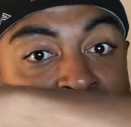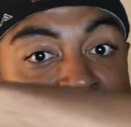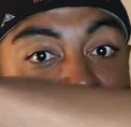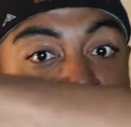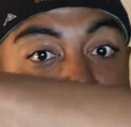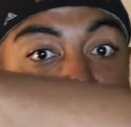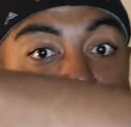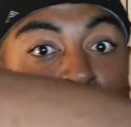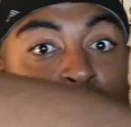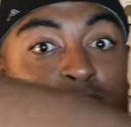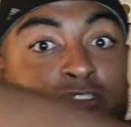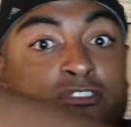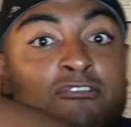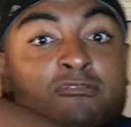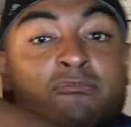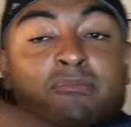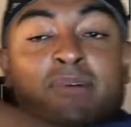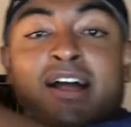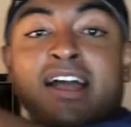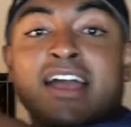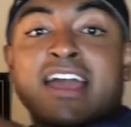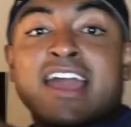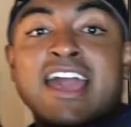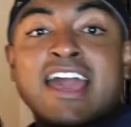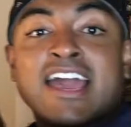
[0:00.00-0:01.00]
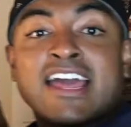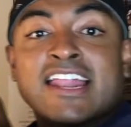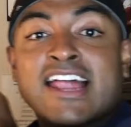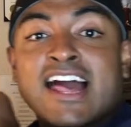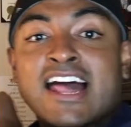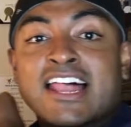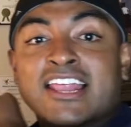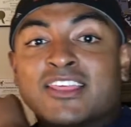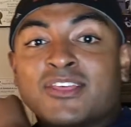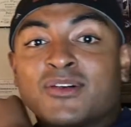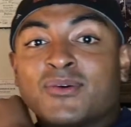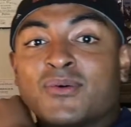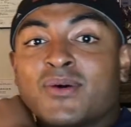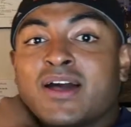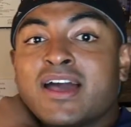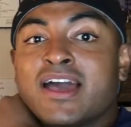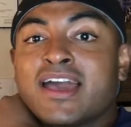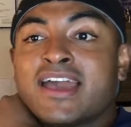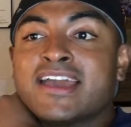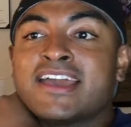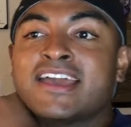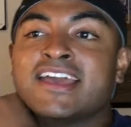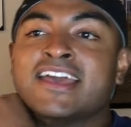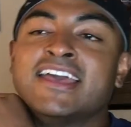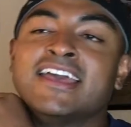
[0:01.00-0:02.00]
and I move my hand out of the
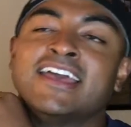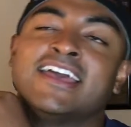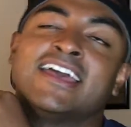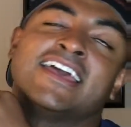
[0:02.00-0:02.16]
way,